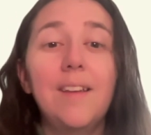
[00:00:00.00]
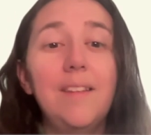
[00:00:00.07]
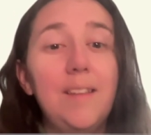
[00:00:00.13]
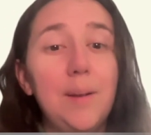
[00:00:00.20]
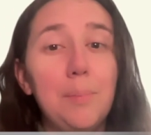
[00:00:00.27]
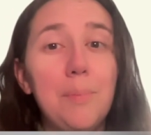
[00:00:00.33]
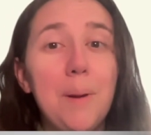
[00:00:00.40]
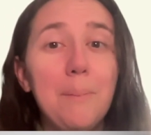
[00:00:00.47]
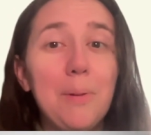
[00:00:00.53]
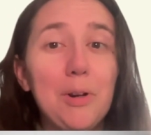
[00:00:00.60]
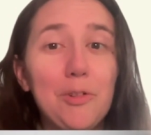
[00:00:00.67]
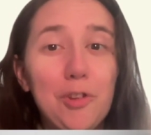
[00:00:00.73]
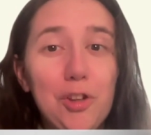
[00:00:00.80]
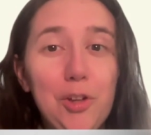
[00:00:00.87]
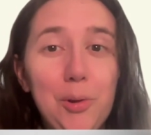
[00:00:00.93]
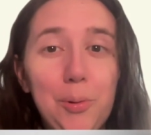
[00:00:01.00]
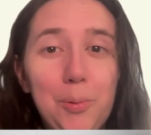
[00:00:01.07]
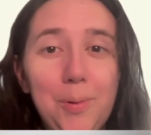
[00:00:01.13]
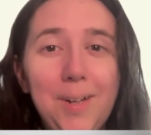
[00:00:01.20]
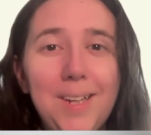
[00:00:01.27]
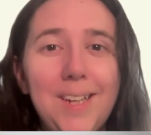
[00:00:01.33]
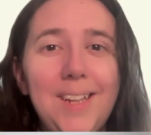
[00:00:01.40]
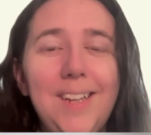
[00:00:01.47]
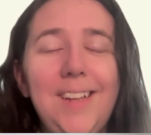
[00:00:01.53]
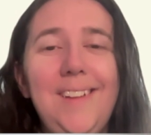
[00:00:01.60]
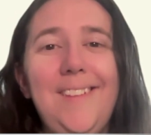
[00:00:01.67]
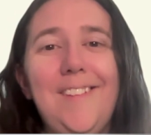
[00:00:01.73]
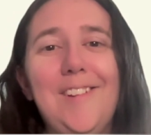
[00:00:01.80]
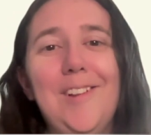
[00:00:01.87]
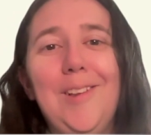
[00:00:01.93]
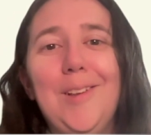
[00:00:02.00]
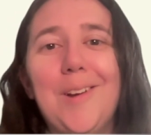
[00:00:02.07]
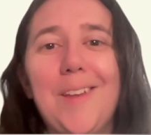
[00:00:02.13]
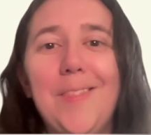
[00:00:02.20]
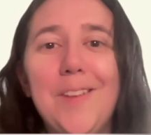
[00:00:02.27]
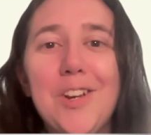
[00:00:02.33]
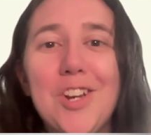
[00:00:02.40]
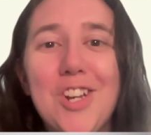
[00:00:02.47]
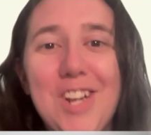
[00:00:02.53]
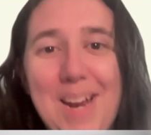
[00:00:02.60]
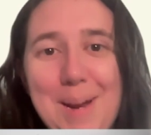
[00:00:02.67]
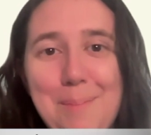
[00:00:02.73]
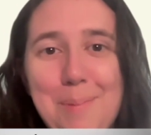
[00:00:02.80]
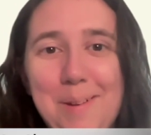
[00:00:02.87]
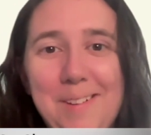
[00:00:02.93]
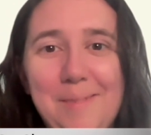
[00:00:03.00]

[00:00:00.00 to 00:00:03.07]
Tip number 2 is to look at the shape.